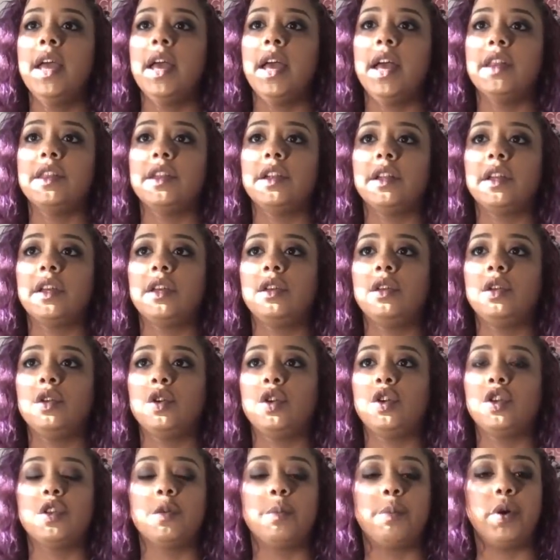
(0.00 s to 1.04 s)
And they're like, you know,
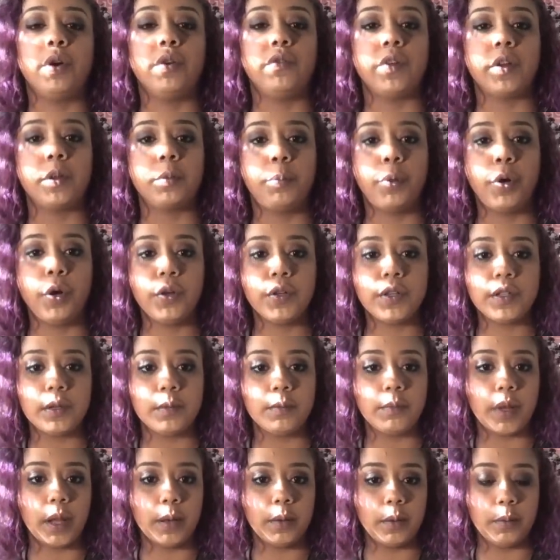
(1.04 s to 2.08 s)
you're the perfect
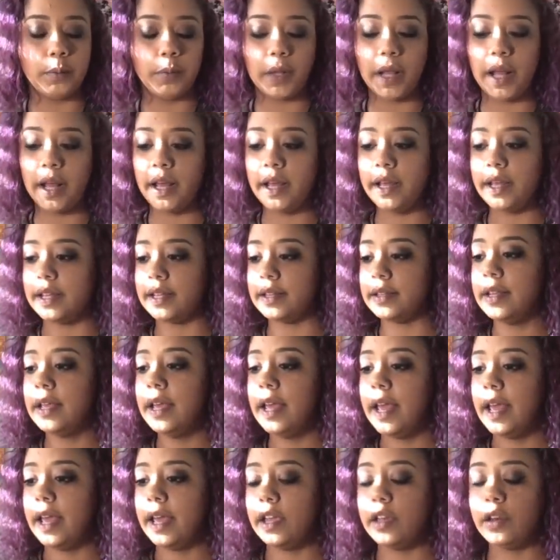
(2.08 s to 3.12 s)
person, blah, blah, blah. And
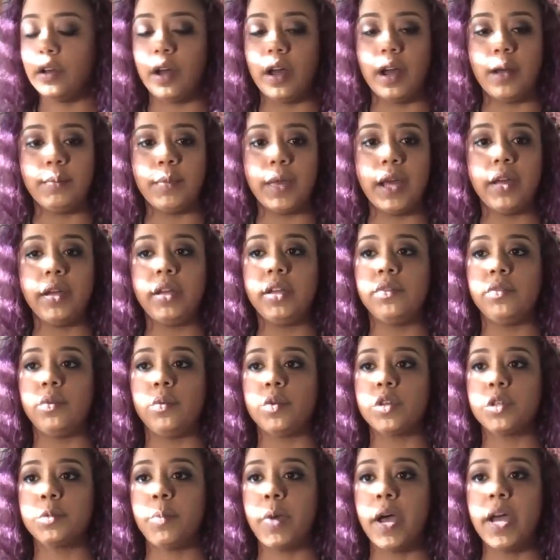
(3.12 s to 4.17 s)
you know, I'm not even
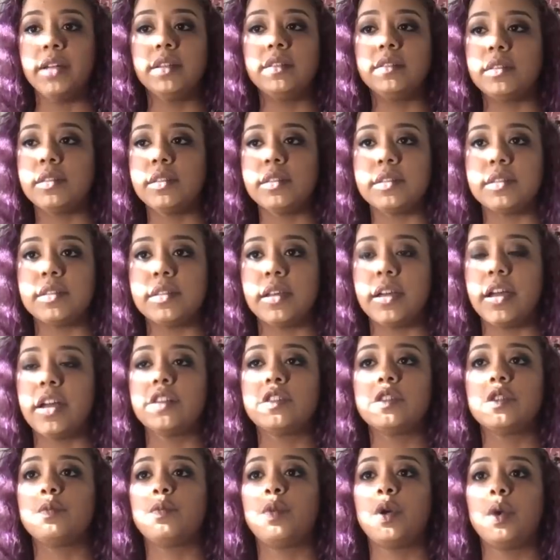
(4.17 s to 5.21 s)
responding to this. And it got
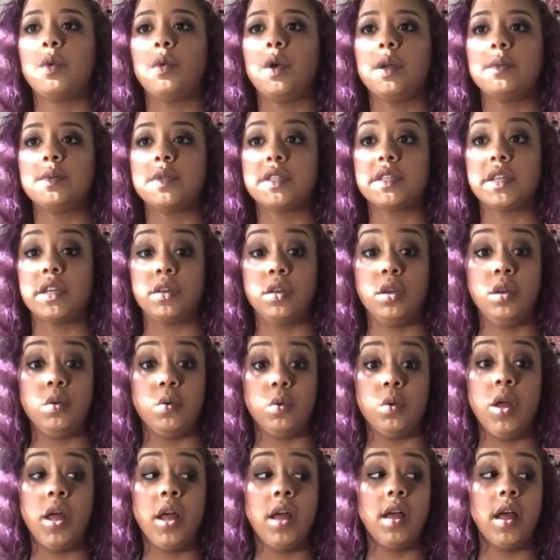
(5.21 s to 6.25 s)
to the point where I'm just like,
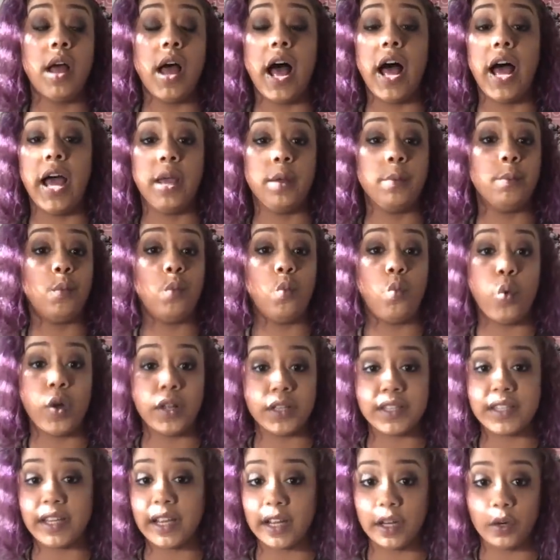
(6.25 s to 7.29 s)
yo, I am
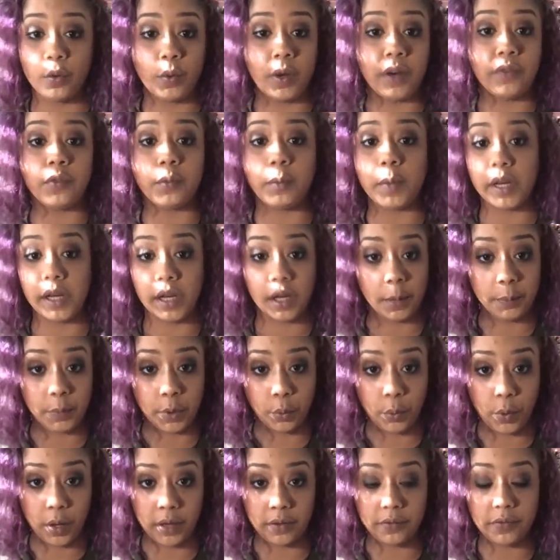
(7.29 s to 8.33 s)
1 second away from hitting up
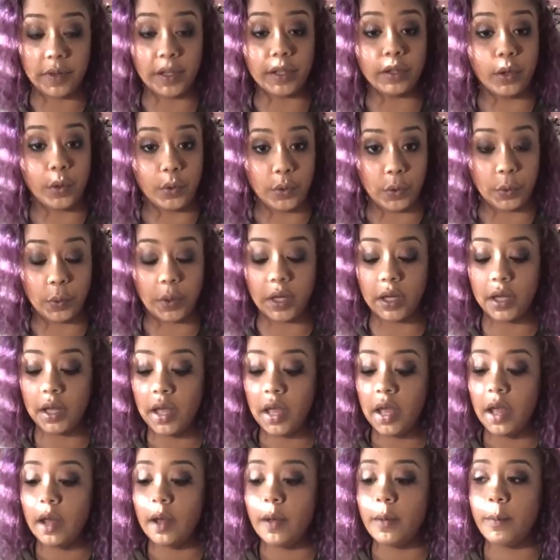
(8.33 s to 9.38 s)
your wife. Like, don't do it.
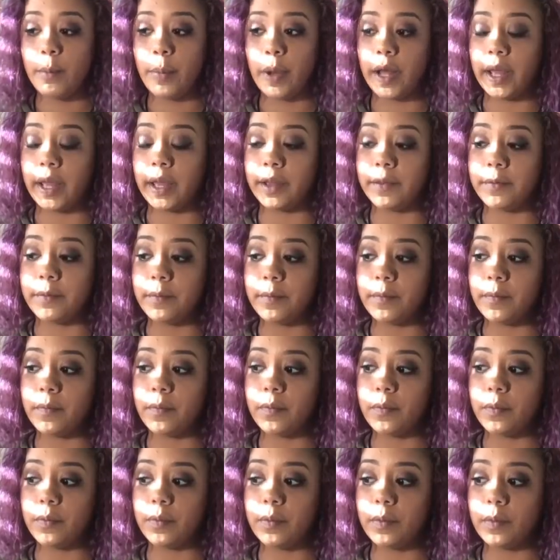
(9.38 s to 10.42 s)
But
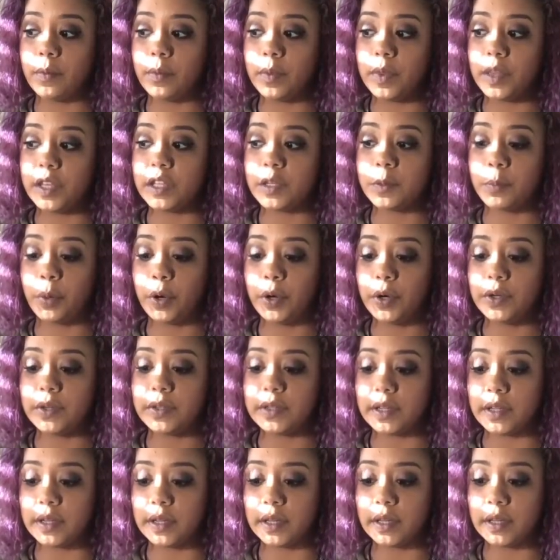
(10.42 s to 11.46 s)
this
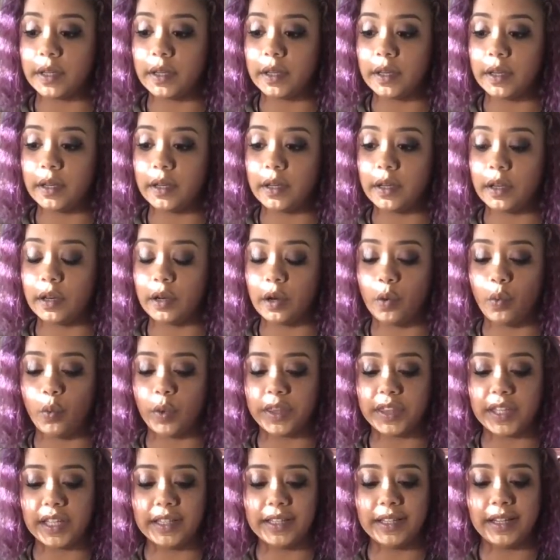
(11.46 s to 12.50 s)
person, you know,
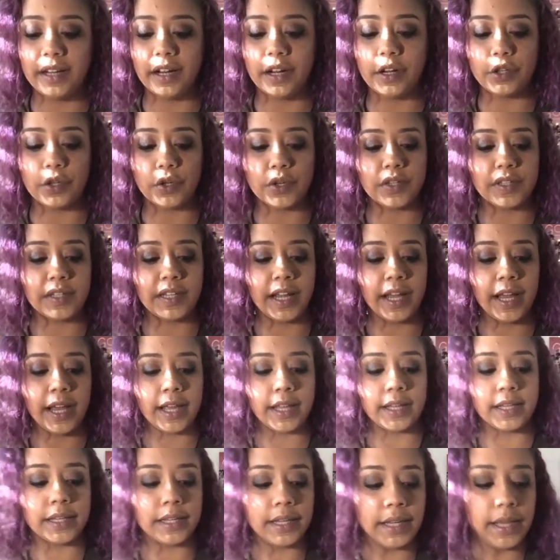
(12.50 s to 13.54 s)
what they didn't
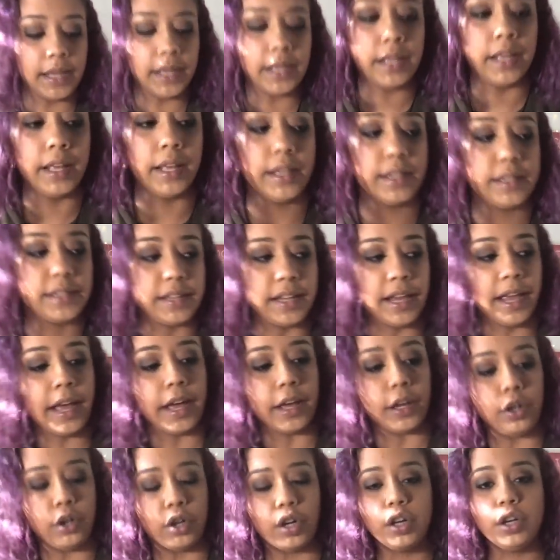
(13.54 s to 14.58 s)
understand is,
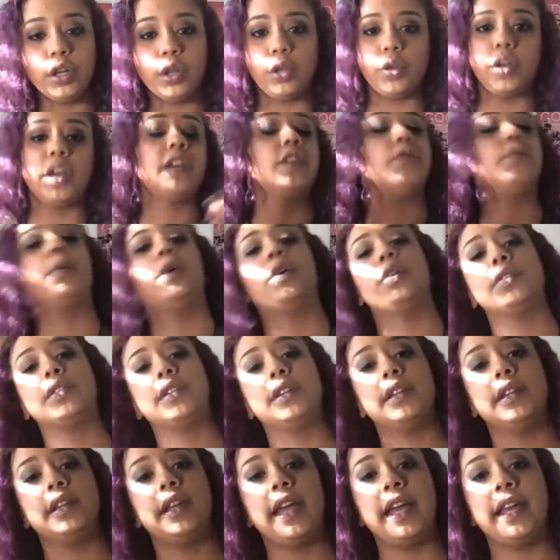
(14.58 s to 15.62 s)
yeah, you're going to look at a
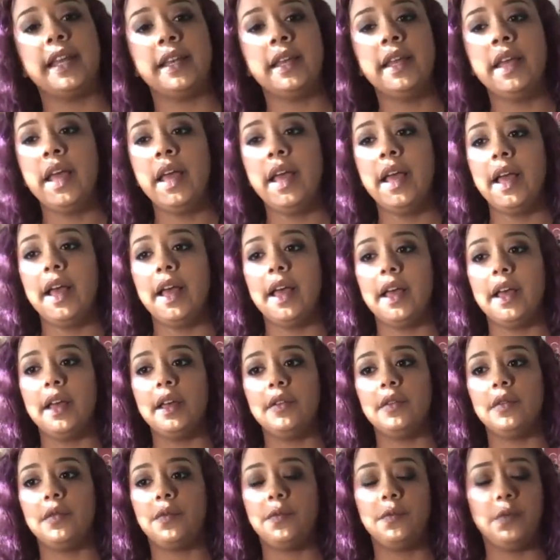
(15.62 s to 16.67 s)
person. And
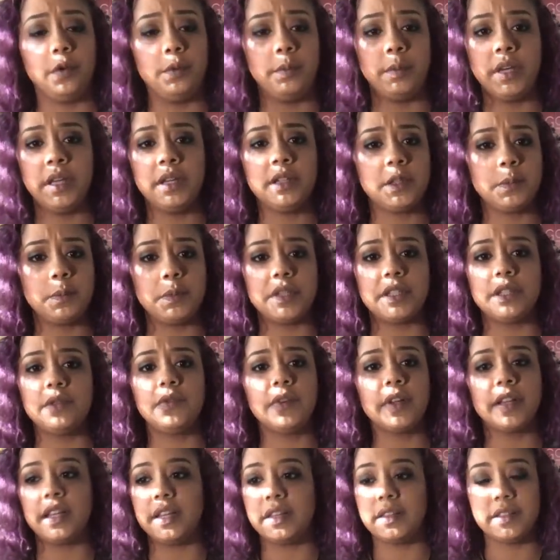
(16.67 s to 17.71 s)
for me
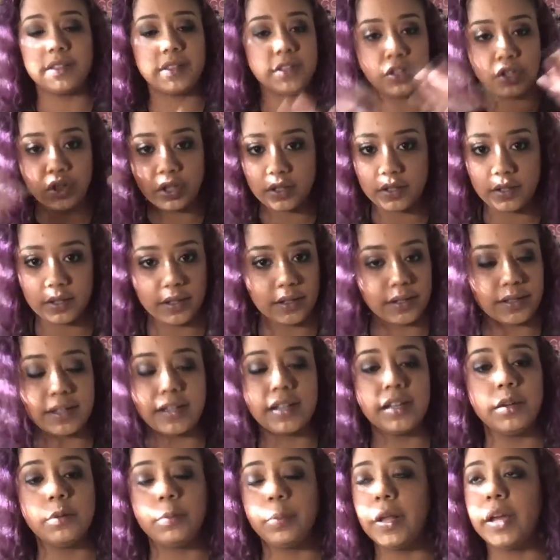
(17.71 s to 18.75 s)
specifically, and this is just, it's
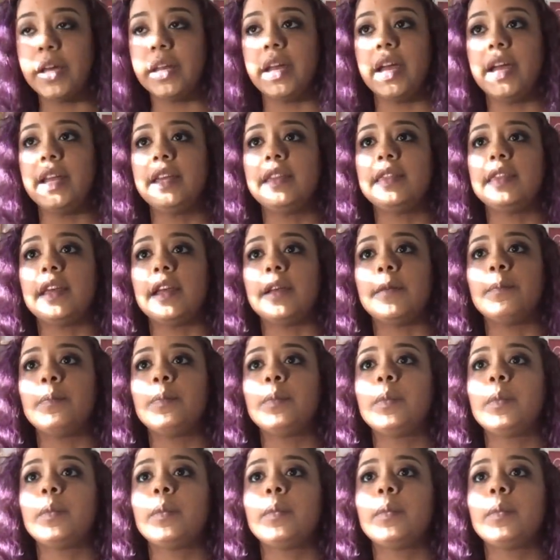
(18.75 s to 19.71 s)
going to apply to anything.